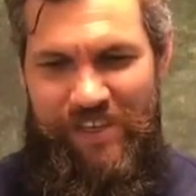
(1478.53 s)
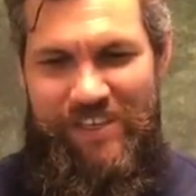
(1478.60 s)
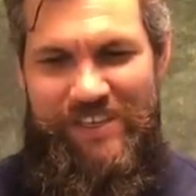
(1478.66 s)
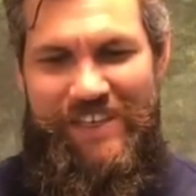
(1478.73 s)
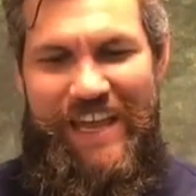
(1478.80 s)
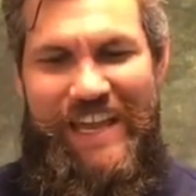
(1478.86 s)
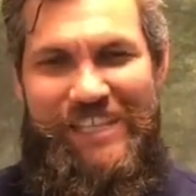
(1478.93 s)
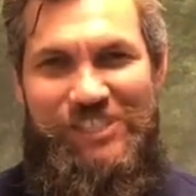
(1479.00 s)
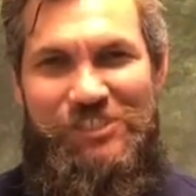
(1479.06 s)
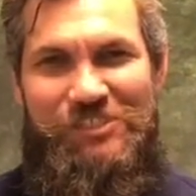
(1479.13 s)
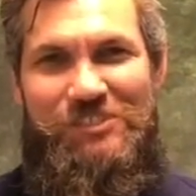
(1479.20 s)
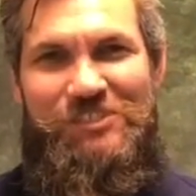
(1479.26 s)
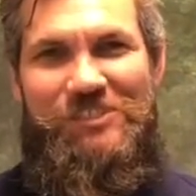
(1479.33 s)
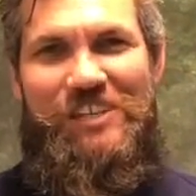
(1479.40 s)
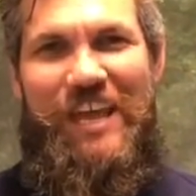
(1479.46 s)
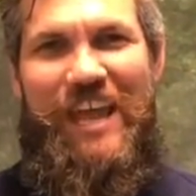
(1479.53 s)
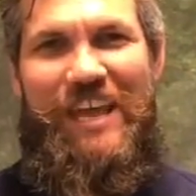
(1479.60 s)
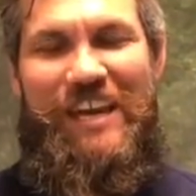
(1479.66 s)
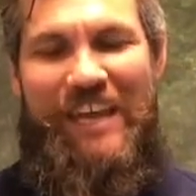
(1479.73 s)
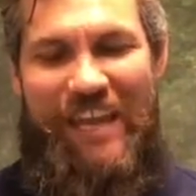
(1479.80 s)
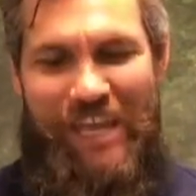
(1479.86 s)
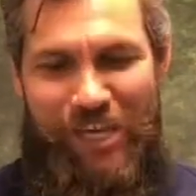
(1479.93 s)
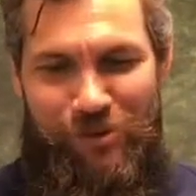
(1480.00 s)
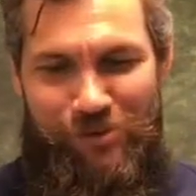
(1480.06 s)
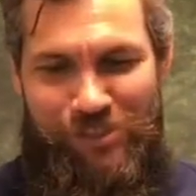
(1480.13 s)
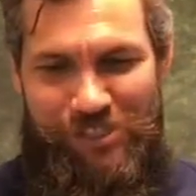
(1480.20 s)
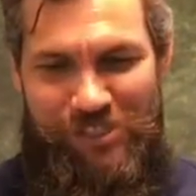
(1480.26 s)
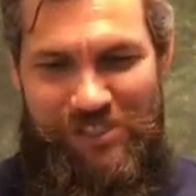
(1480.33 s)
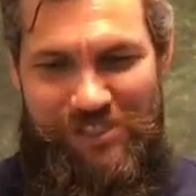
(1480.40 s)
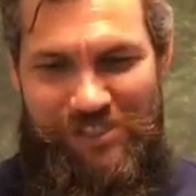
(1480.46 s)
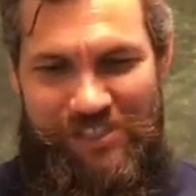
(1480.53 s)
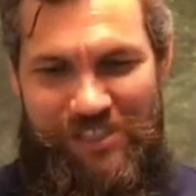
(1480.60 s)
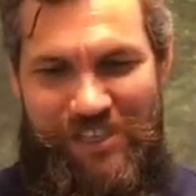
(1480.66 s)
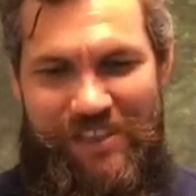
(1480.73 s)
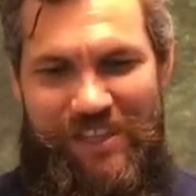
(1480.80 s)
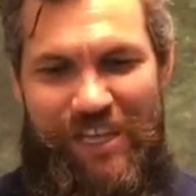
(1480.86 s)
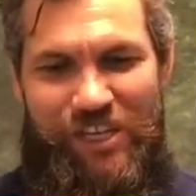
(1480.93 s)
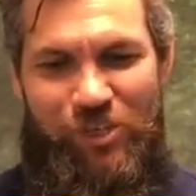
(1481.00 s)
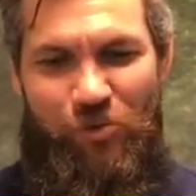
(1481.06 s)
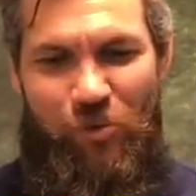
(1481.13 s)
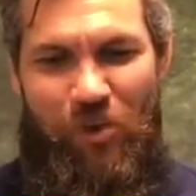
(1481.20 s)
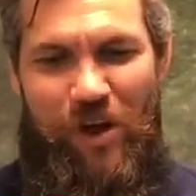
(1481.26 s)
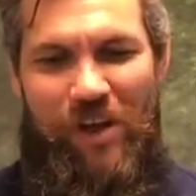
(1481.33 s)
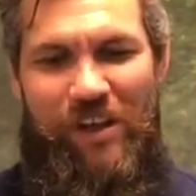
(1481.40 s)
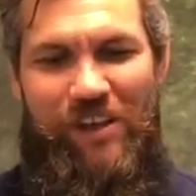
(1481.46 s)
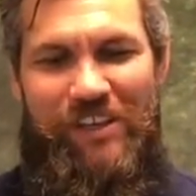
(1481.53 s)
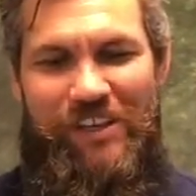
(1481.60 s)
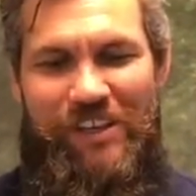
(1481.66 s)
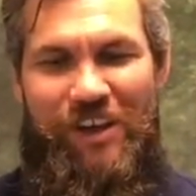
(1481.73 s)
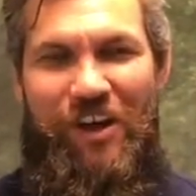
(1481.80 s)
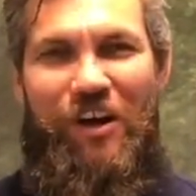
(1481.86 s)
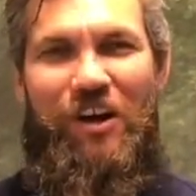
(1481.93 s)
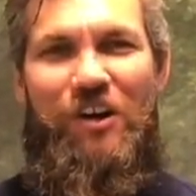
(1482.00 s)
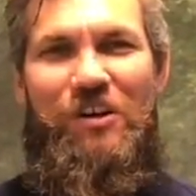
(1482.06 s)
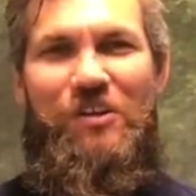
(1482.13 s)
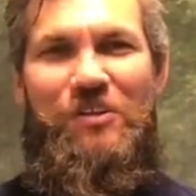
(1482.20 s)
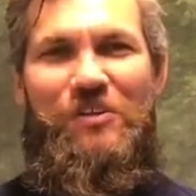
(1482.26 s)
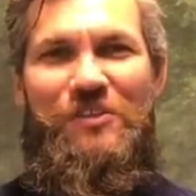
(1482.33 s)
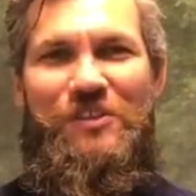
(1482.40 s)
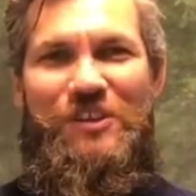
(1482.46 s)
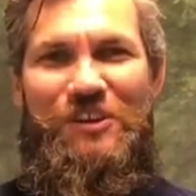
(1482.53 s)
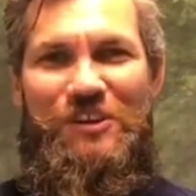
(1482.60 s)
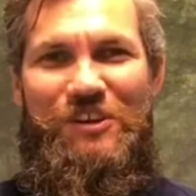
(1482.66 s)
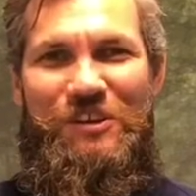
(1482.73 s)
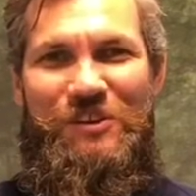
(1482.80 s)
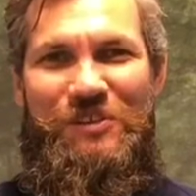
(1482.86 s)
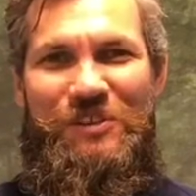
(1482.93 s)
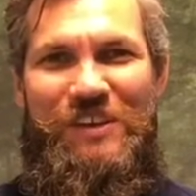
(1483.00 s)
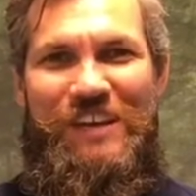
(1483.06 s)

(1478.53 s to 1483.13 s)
nations, and languages that dwell in all the earth."